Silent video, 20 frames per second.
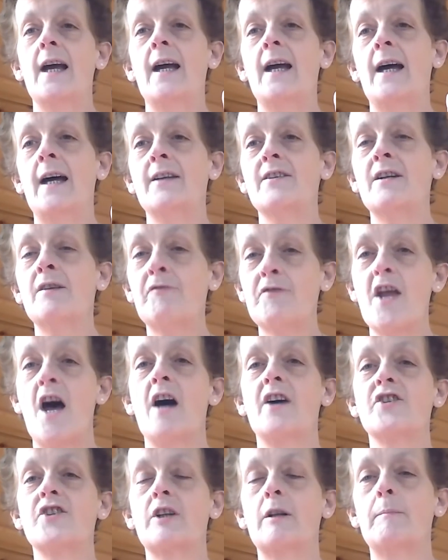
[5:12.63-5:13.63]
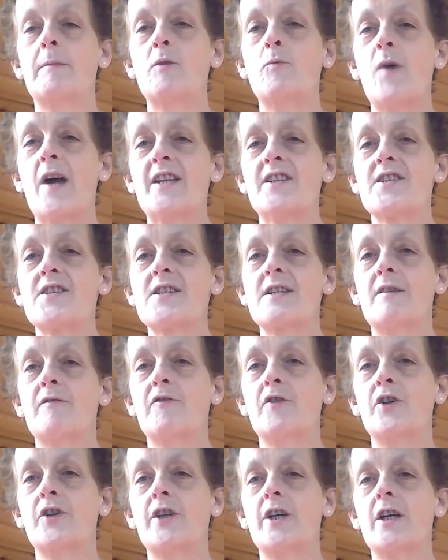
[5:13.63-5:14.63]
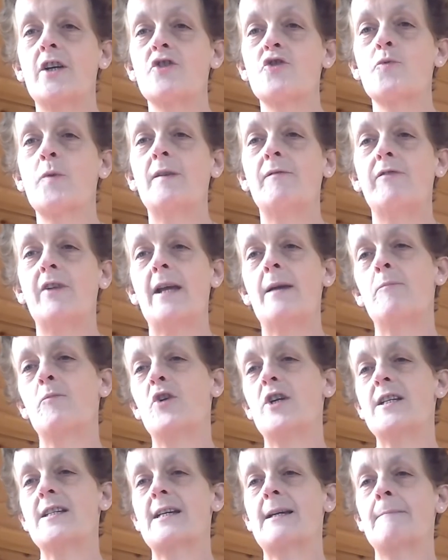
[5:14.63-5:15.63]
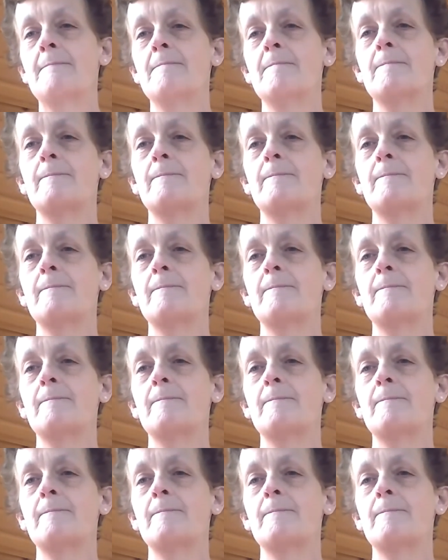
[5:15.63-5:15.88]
And if not, it'll be Wednesday for the twin flame reading.